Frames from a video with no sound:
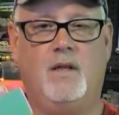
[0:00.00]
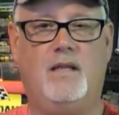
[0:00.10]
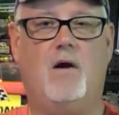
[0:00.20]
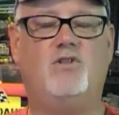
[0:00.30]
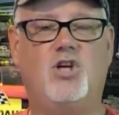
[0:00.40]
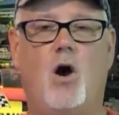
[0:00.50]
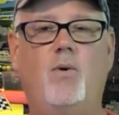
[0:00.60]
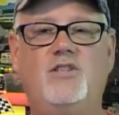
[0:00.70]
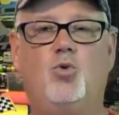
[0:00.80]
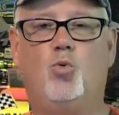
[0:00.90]
Now, as
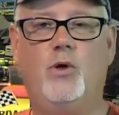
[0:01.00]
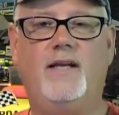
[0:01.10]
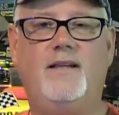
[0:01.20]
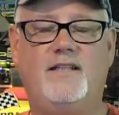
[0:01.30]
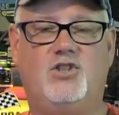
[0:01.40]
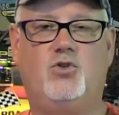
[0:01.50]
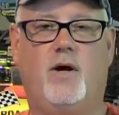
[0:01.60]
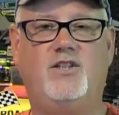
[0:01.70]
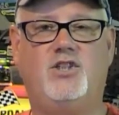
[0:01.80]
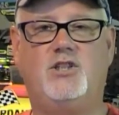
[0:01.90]
always, read the
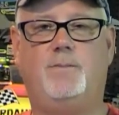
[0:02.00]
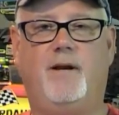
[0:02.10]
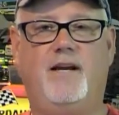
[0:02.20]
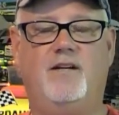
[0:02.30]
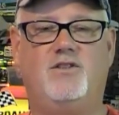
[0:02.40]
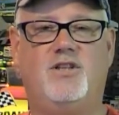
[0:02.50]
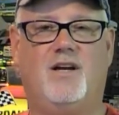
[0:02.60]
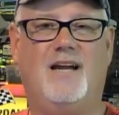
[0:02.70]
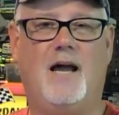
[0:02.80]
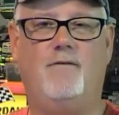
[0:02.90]
instructions, but here's
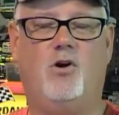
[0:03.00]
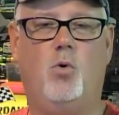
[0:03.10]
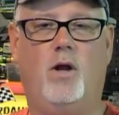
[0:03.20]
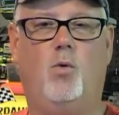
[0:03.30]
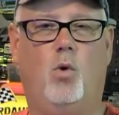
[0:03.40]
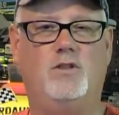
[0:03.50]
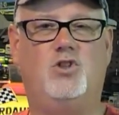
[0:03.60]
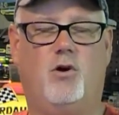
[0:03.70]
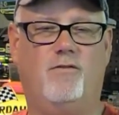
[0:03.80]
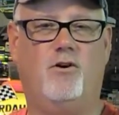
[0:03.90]
kind of a quick
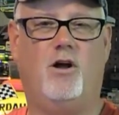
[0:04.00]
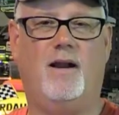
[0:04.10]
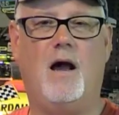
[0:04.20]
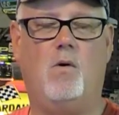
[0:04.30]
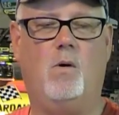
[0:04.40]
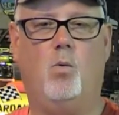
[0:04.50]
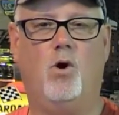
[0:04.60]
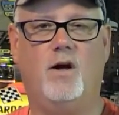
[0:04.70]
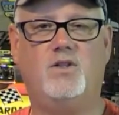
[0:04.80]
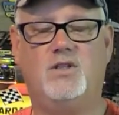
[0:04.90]
once-over on how it
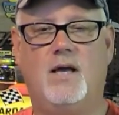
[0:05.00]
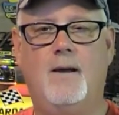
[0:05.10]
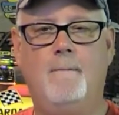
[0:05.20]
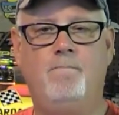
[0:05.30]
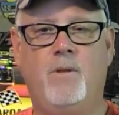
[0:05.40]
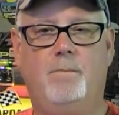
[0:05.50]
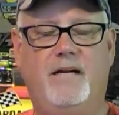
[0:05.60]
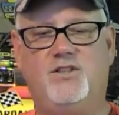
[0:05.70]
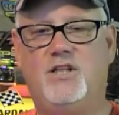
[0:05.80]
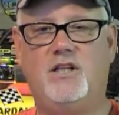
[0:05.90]
works.
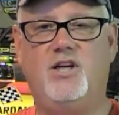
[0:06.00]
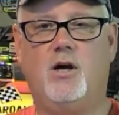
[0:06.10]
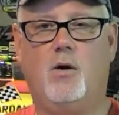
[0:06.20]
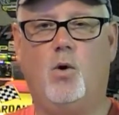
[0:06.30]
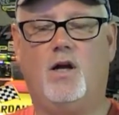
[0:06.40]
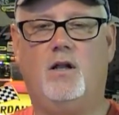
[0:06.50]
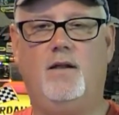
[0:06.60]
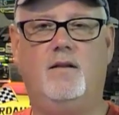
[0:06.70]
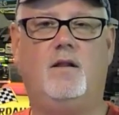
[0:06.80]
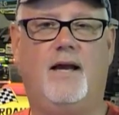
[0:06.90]
Basically, you're going to want to
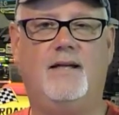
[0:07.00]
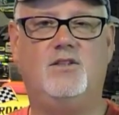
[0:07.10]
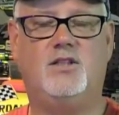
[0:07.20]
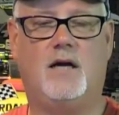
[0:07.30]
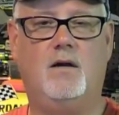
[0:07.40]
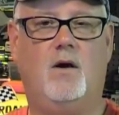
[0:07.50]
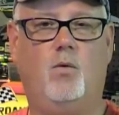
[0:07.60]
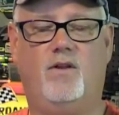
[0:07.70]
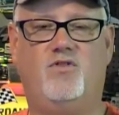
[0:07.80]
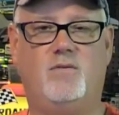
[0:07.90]
clean the lens
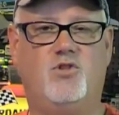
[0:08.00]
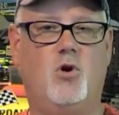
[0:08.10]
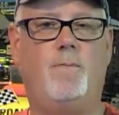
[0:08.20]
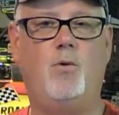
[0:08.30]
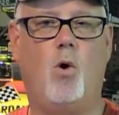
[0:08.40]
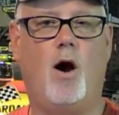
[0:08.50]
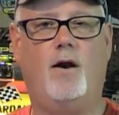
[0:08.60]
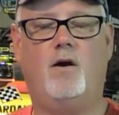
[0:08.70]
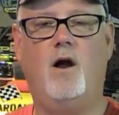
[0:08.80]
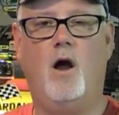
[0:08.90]
with some soapy
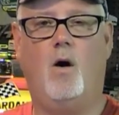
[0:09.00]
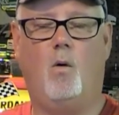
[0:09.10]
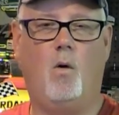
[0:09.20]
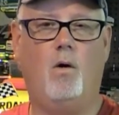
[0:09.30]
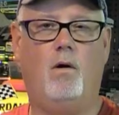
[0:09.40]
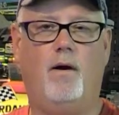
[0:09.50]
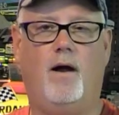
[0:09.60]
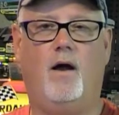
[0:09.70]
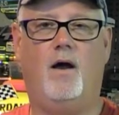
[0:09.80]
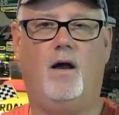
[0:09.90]
water or
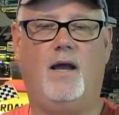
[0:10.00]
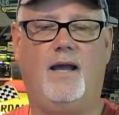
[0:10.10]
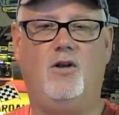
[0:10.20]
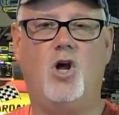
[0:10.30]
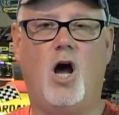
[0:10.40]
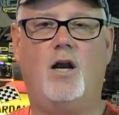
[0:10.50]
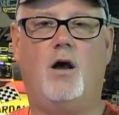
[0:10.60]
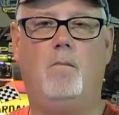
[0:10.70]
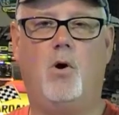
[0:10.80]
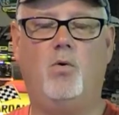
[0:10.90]
a
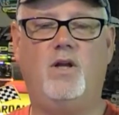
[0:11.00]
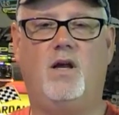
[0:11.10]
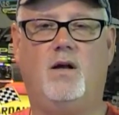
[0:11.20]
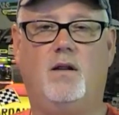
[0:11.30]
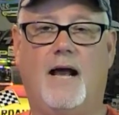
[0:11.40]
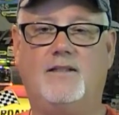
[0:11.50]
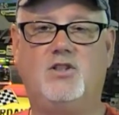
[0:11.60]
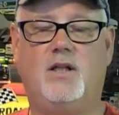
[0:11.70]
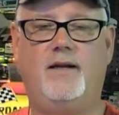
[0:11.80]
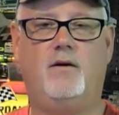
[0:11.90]
non-ammonia glass
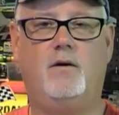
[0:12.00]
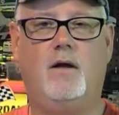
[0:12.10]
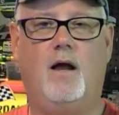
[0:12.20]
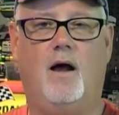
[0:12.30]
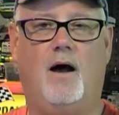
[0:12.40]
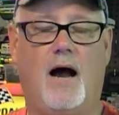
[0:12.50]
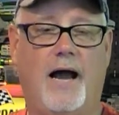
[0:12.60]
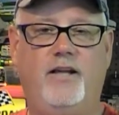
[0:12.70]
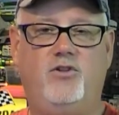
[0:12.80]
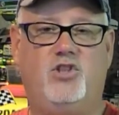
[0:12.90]
cleaner.
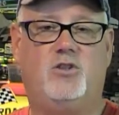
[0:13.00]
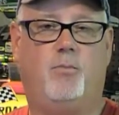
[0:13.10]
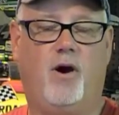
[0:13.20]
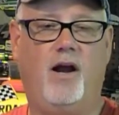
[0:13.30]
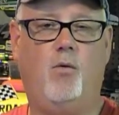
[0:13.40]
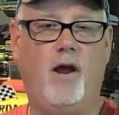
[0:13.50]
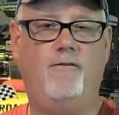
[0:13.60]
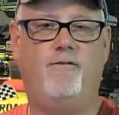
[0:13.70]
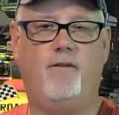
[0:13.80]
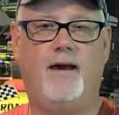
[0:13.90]
I use Spray Away
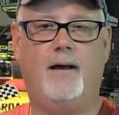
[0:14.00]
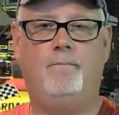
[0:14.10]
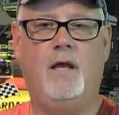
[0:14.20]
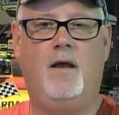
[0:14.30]
for that.